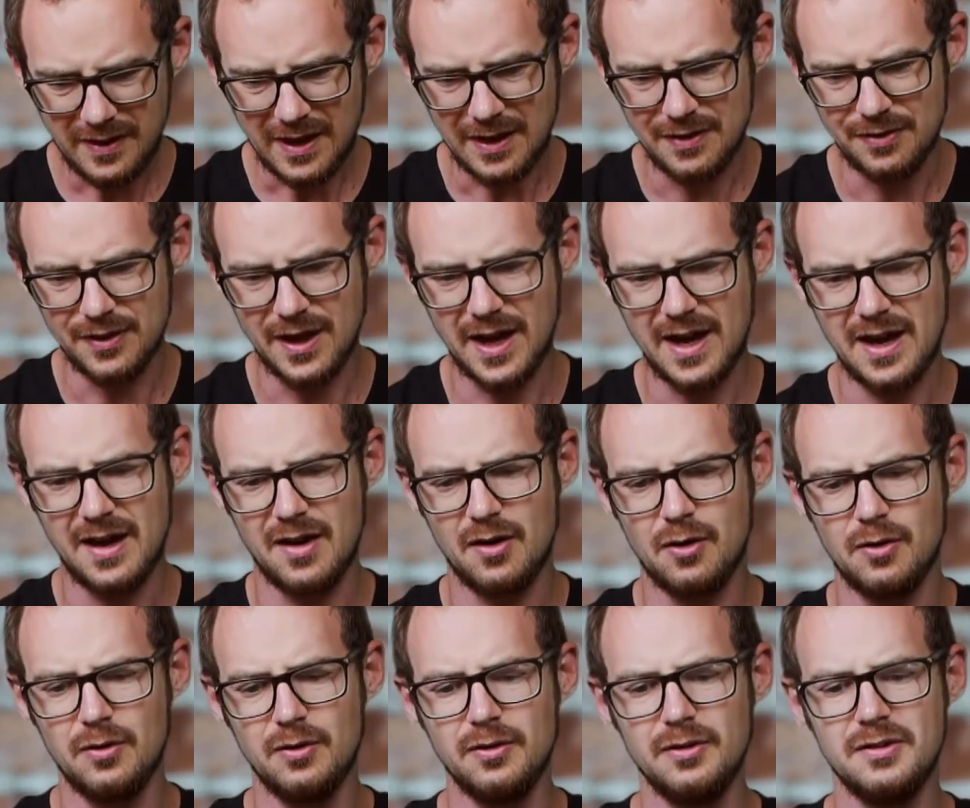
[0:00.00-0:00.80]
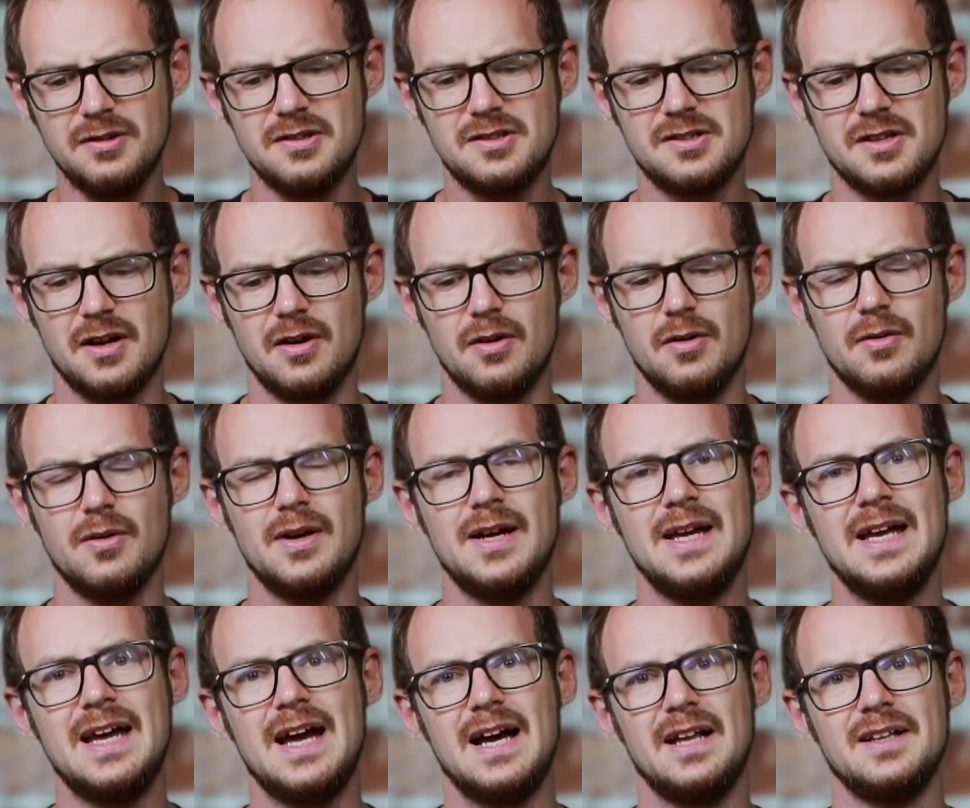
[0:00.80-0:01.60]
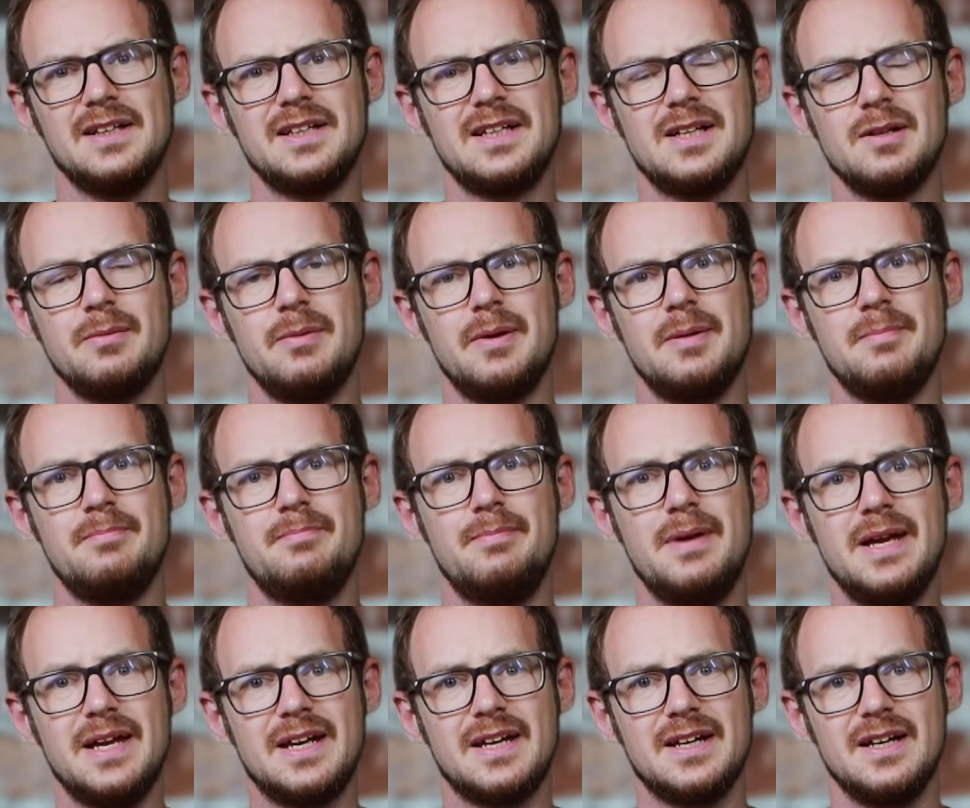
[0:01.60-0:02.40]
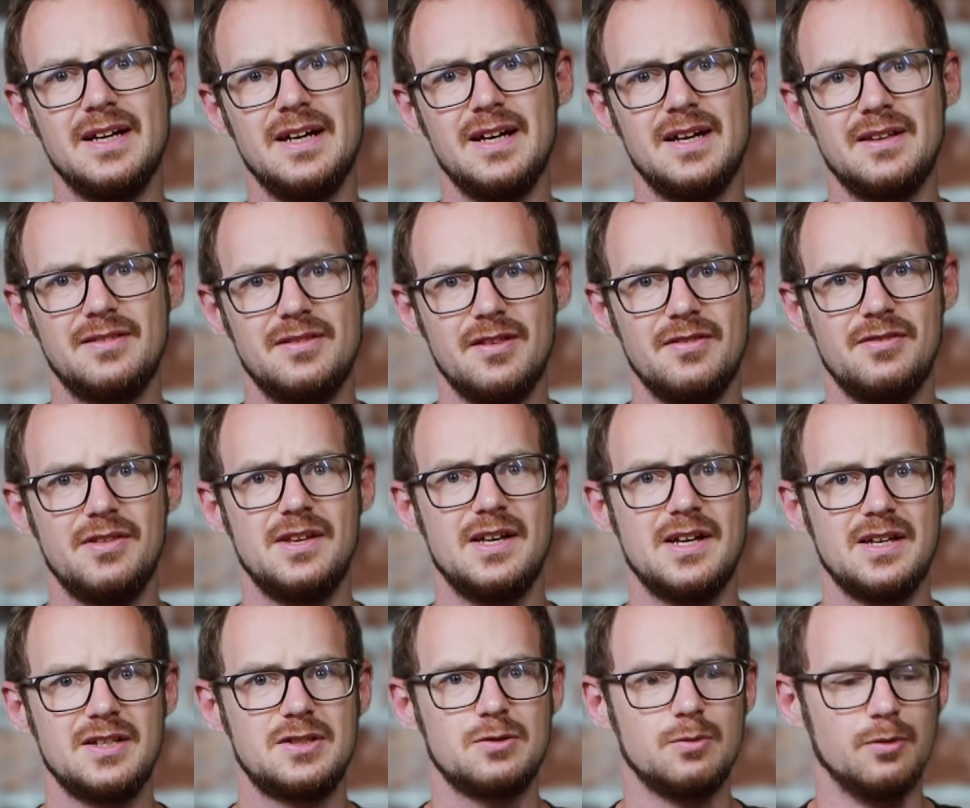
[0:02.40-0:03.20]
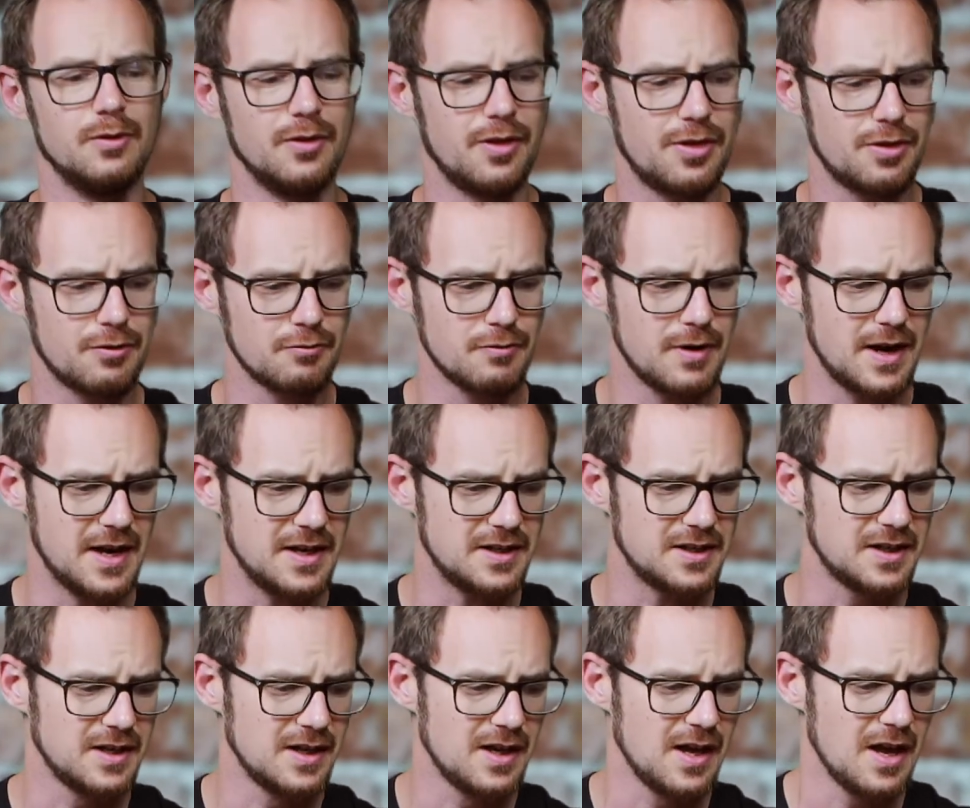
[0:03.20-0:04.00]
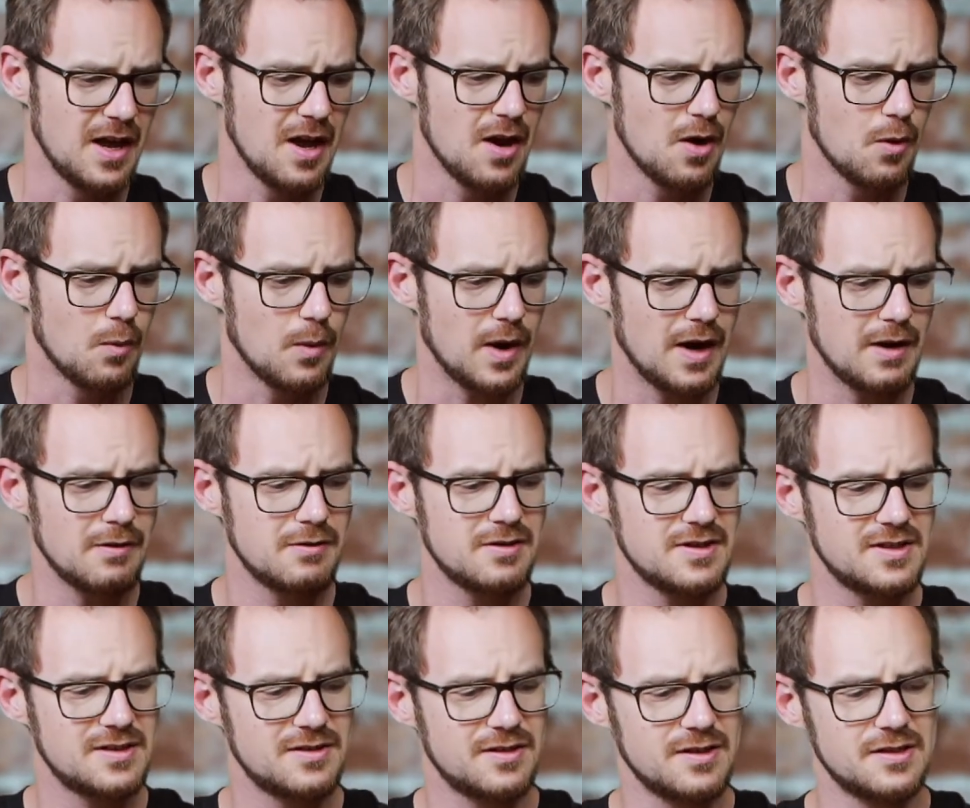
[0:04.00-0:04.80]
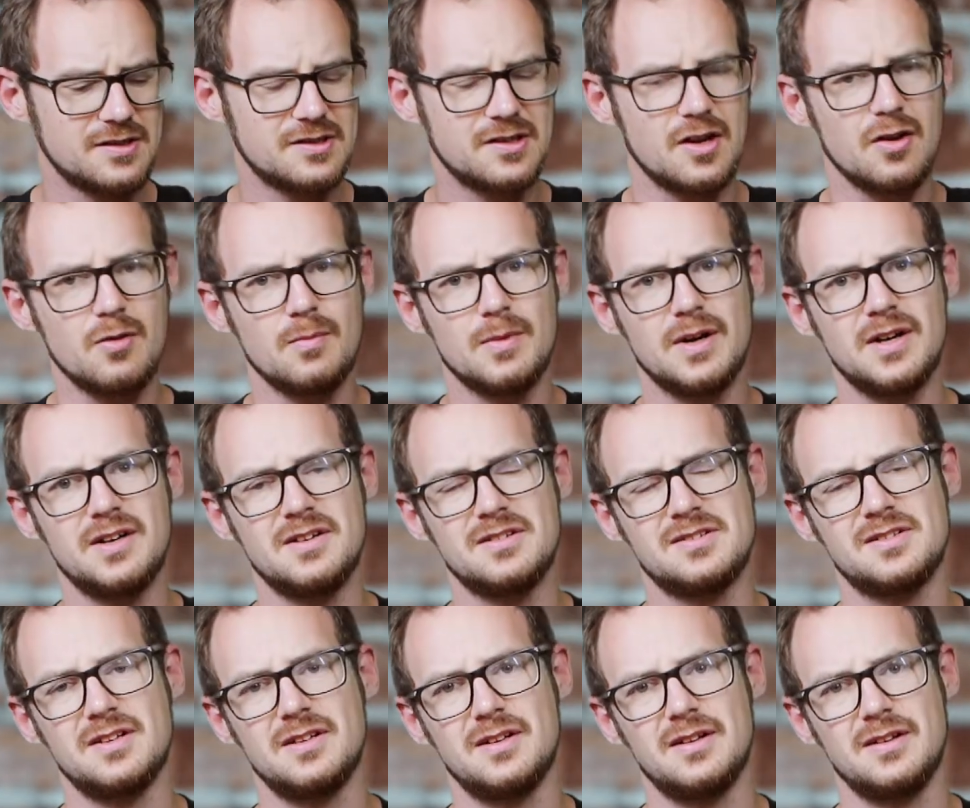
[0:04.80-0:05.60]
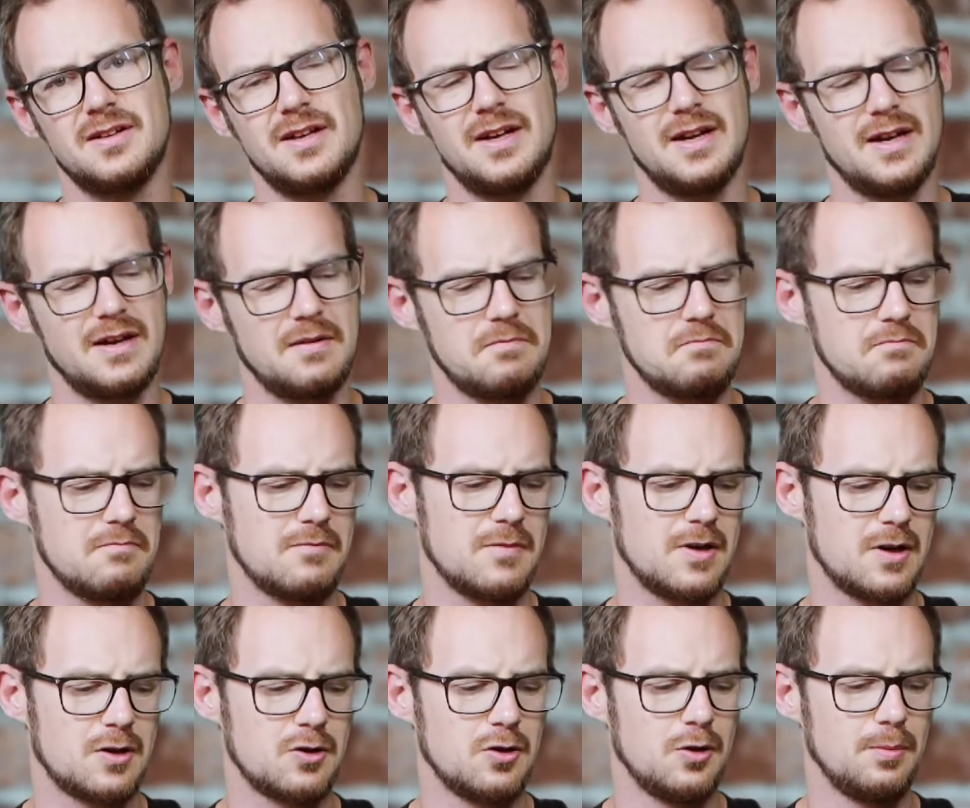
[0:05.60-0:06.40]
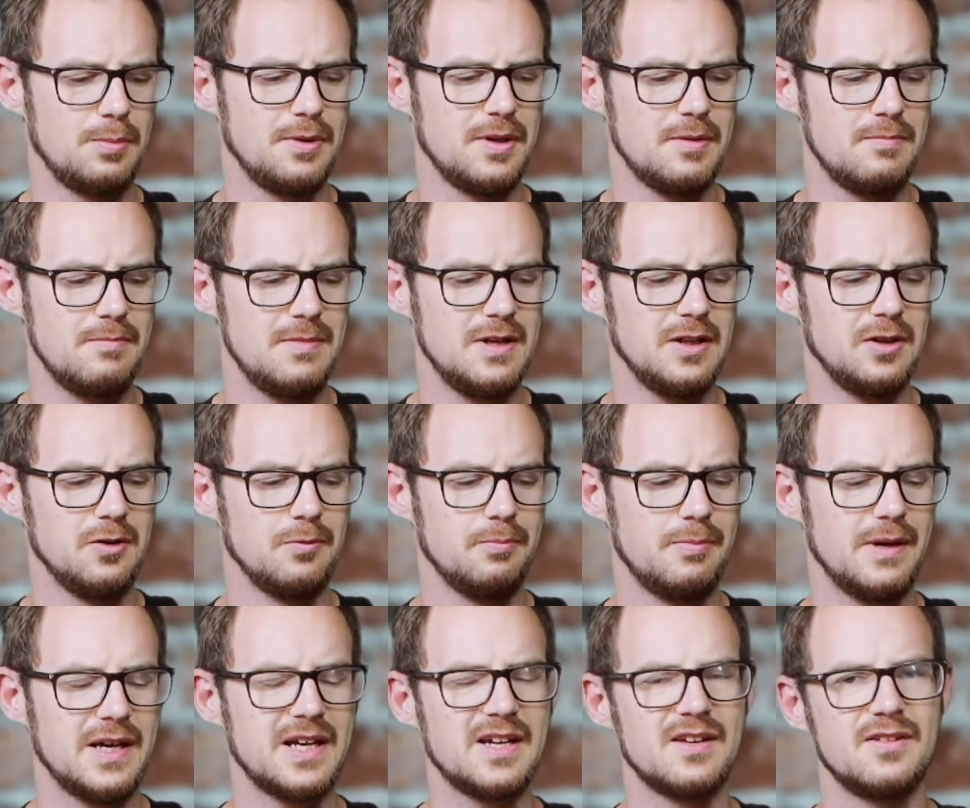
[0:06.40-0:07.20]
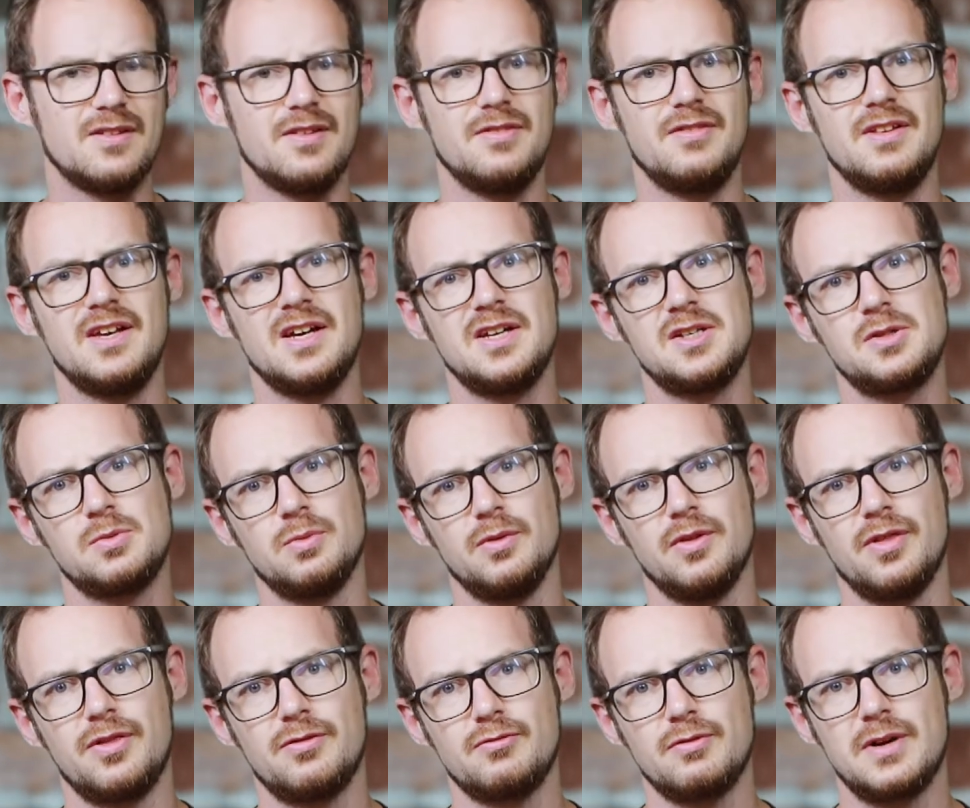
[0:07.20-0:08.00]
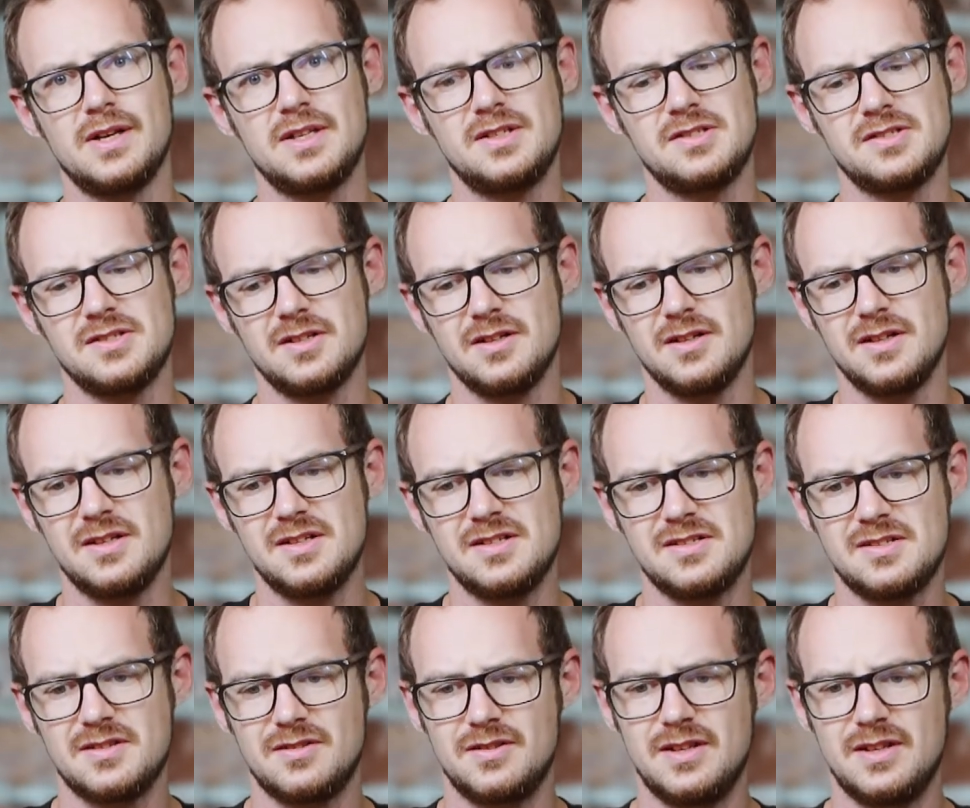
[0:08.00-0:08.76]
They're also a little bit bigger than the actual thread, whereas the Zomeis are like a couple of mil bigger than the actual thread size.